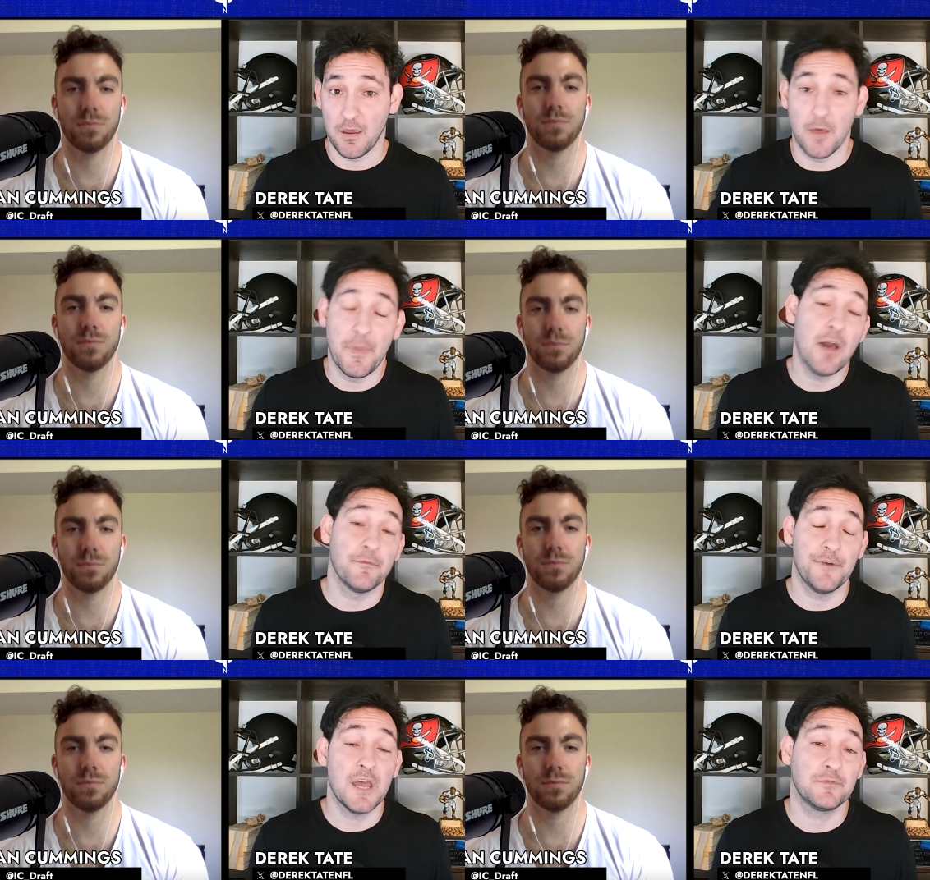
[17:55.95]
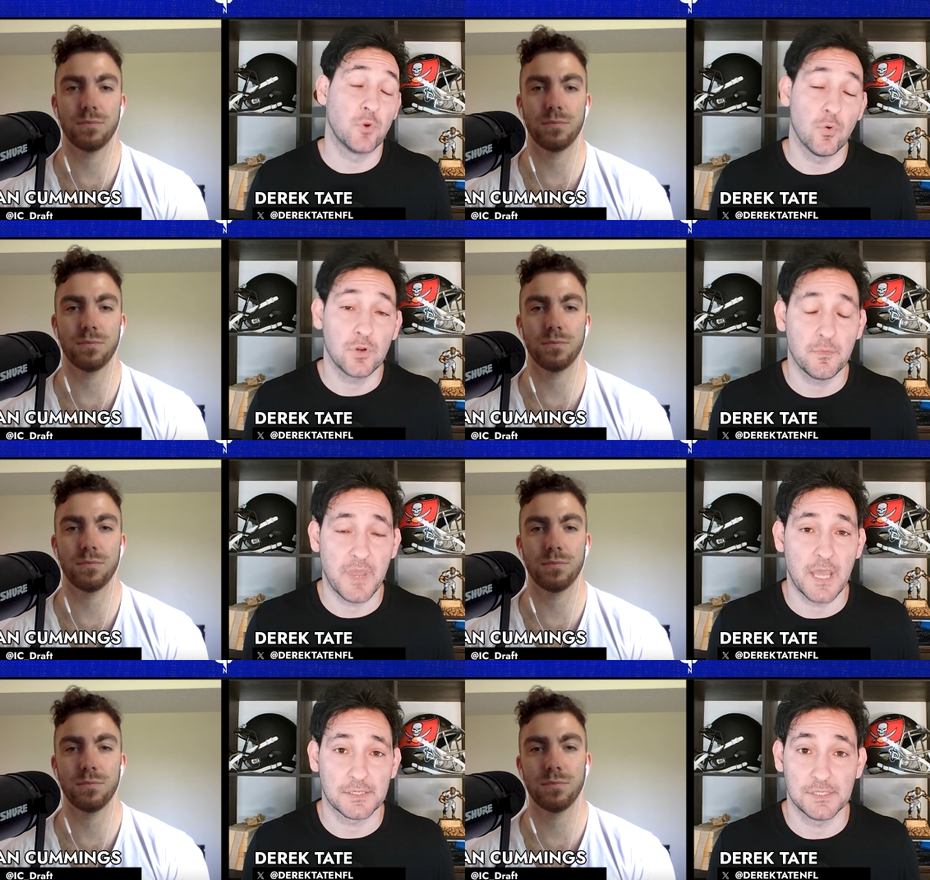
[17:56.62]
Speaker 1: about five
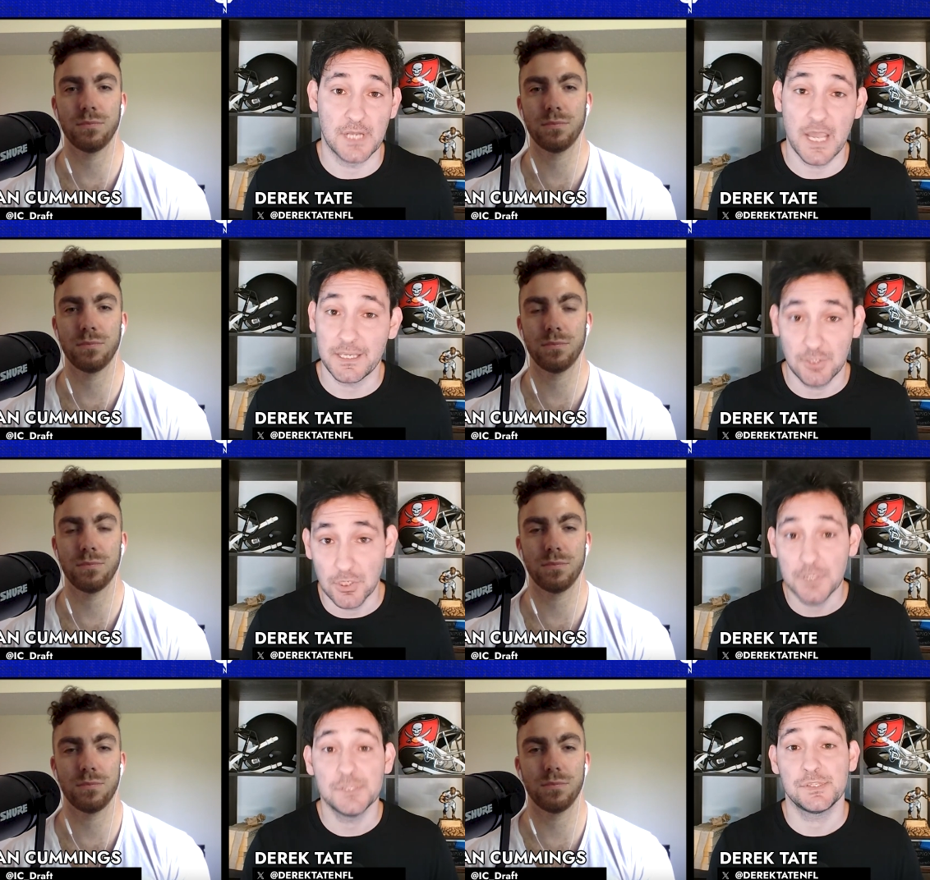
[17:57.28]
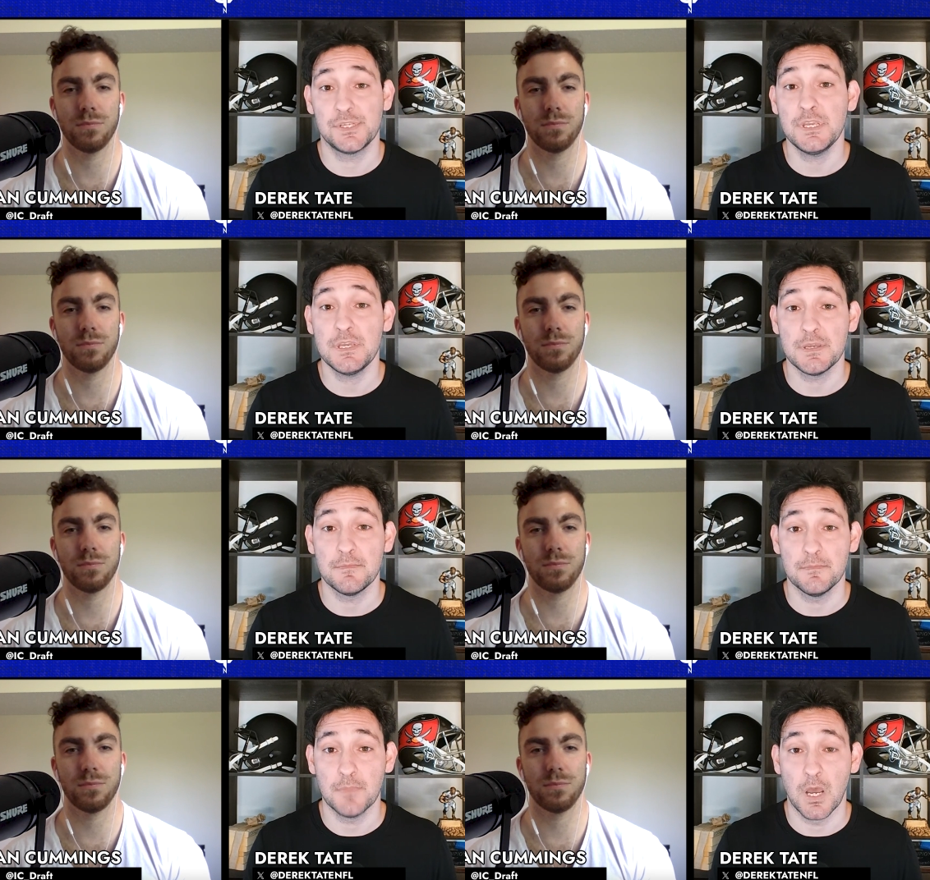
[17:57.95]
quarterbacks that I could
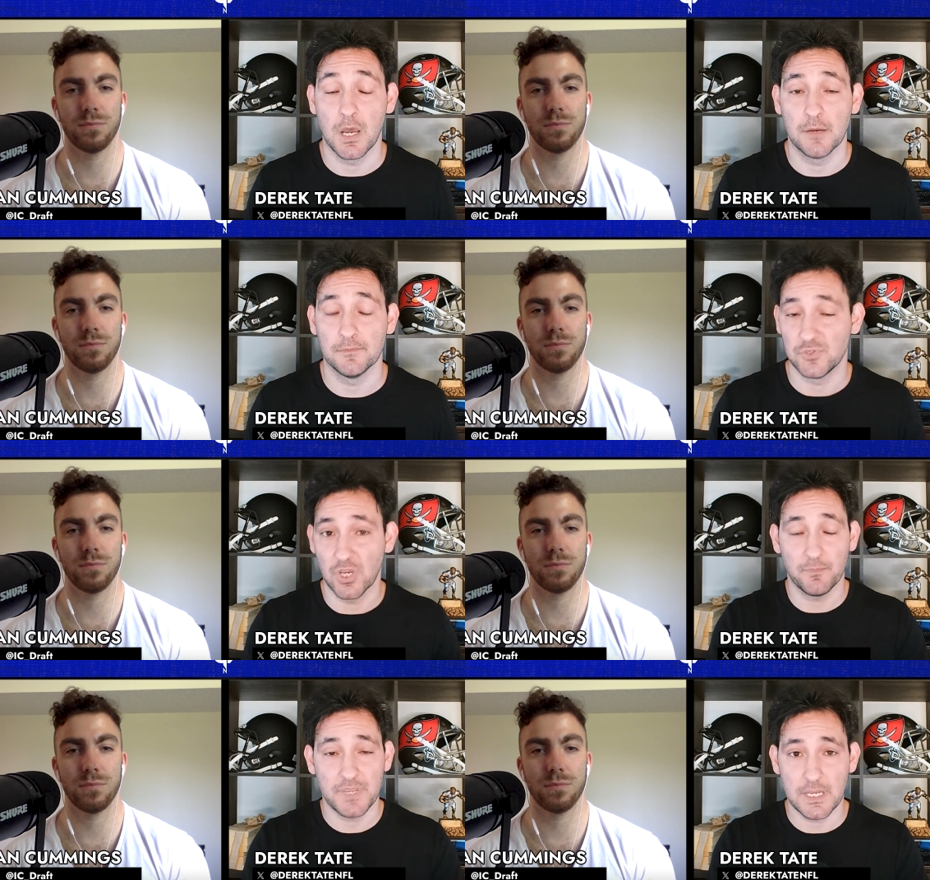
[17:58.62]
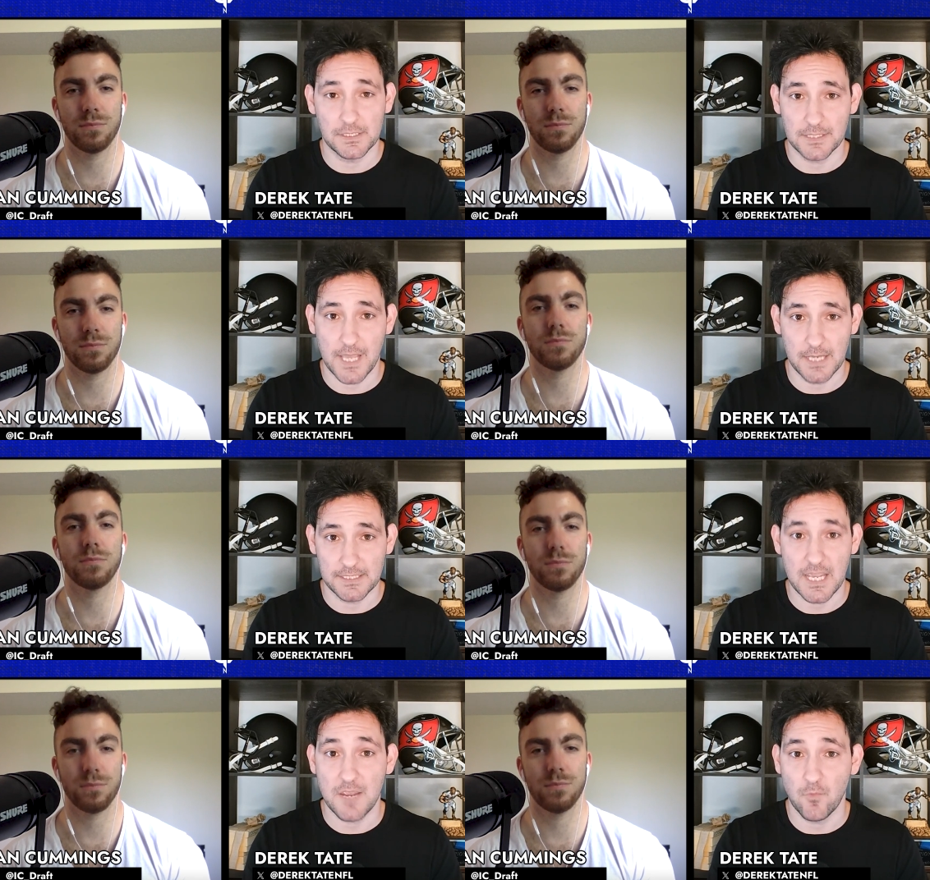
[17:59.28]
see um, jumping into
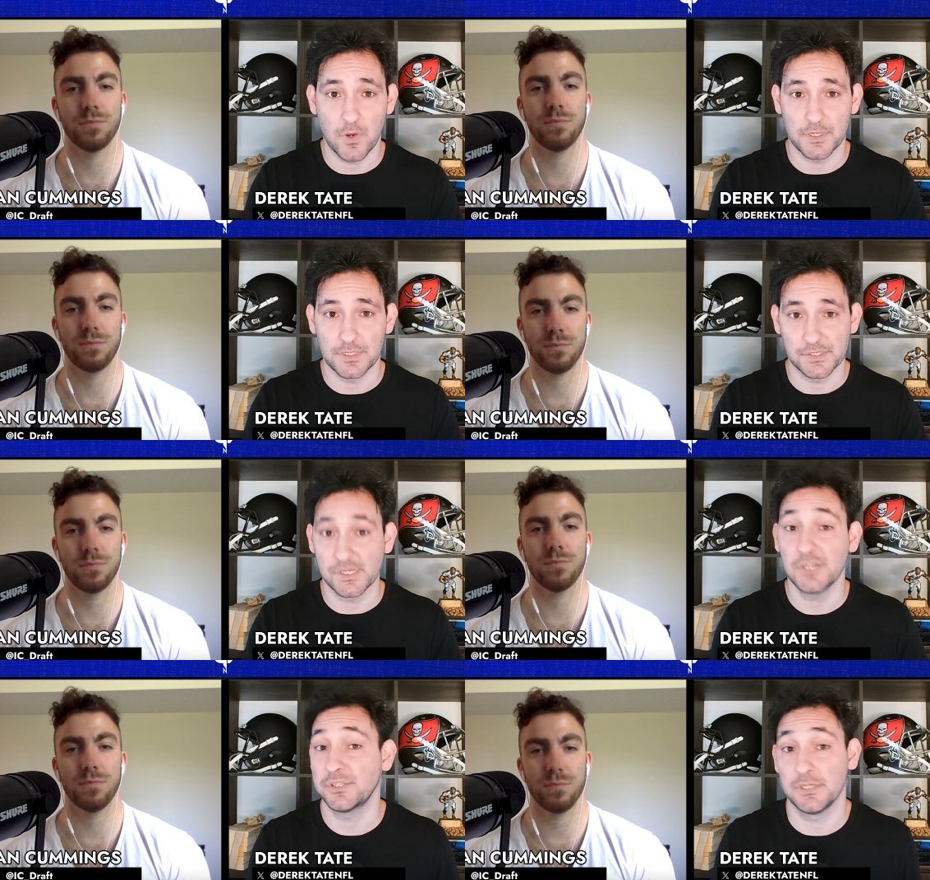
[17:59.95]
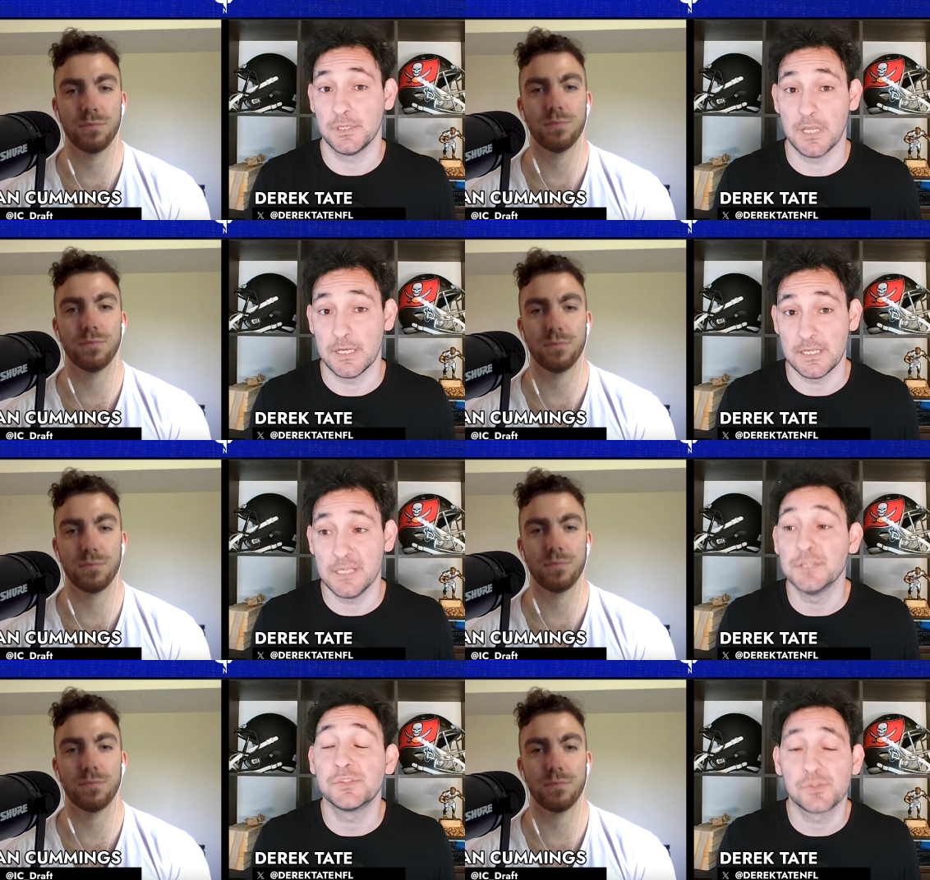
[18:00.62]
that day one discussion, and
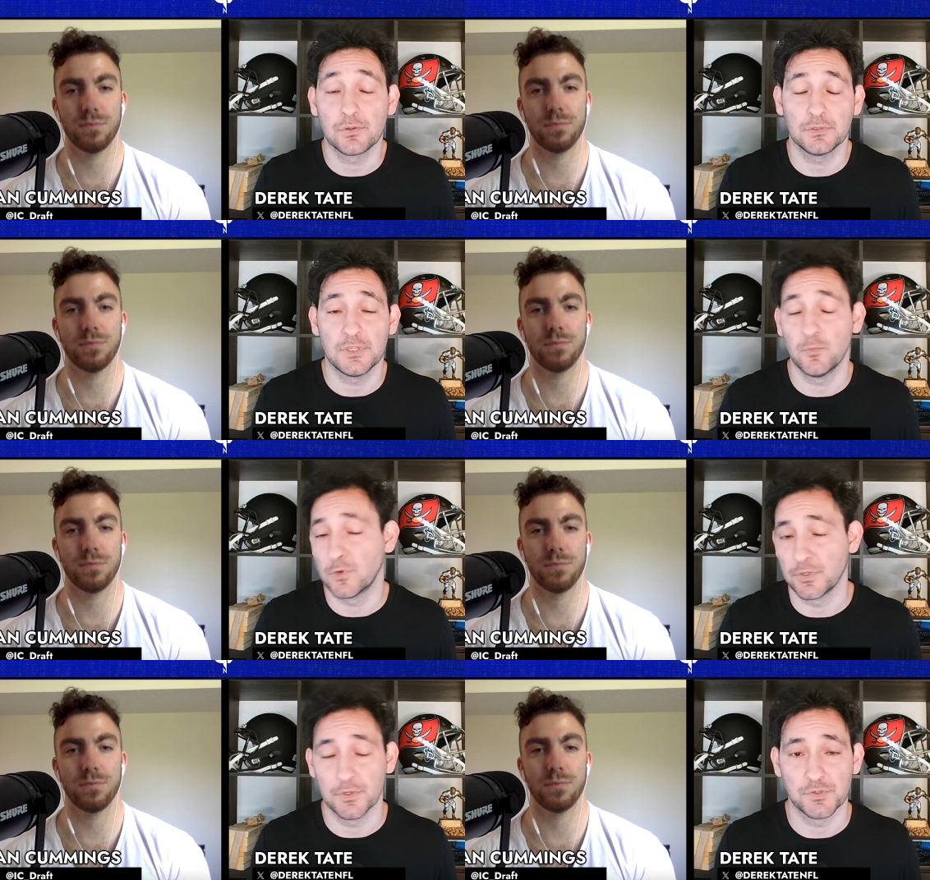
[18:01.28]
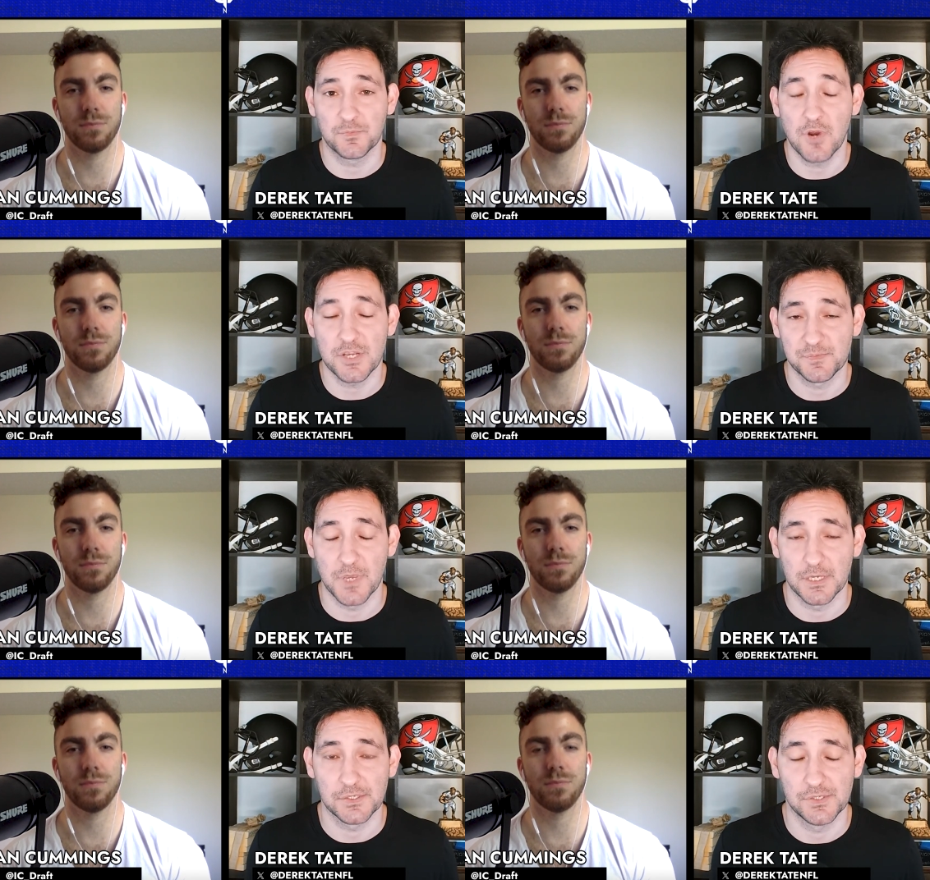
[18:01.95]
he is certainly one of those
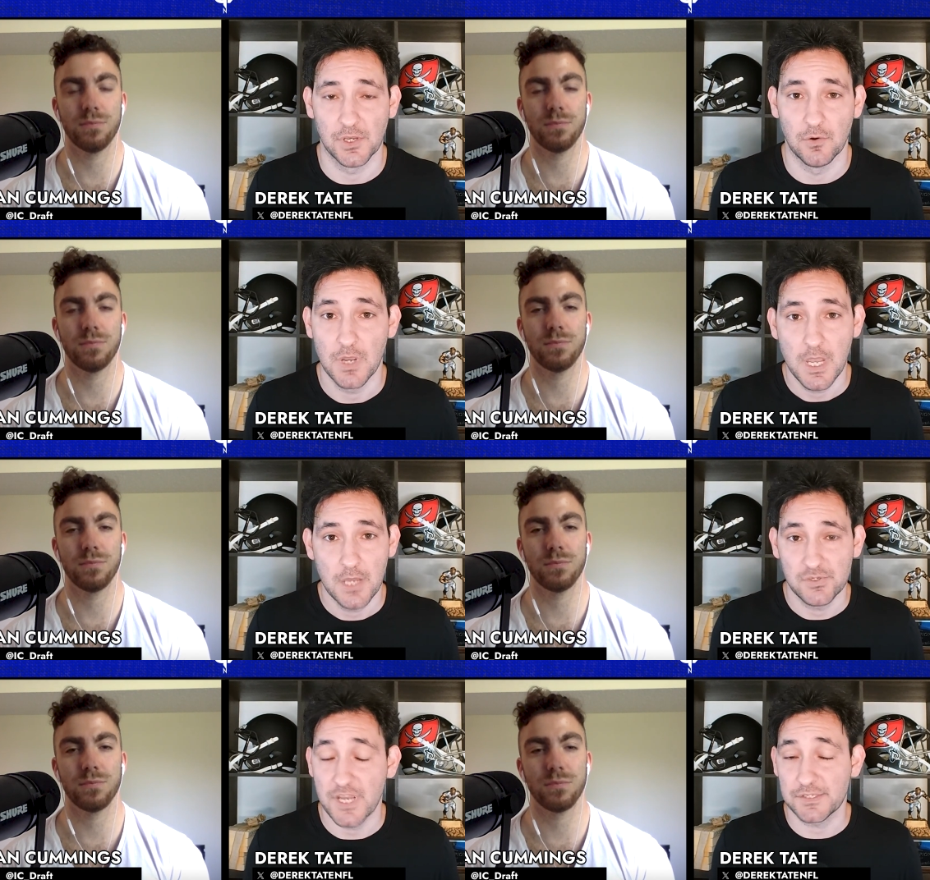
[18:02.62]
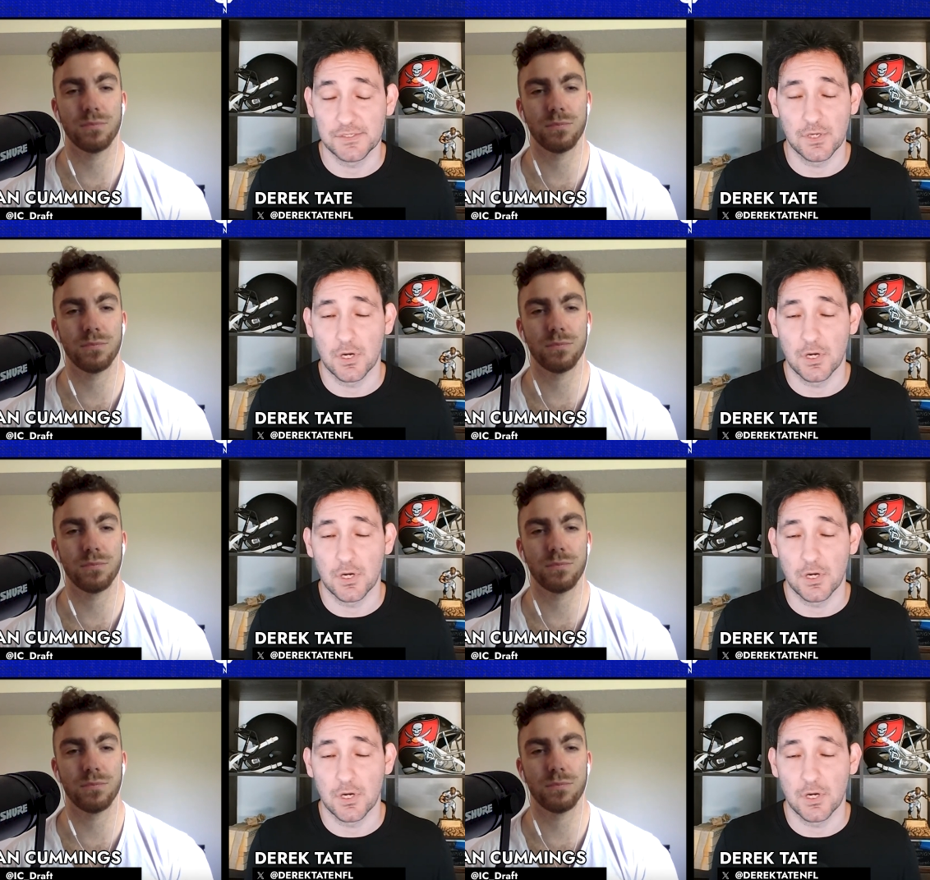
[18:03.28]
prospects. So Jaxson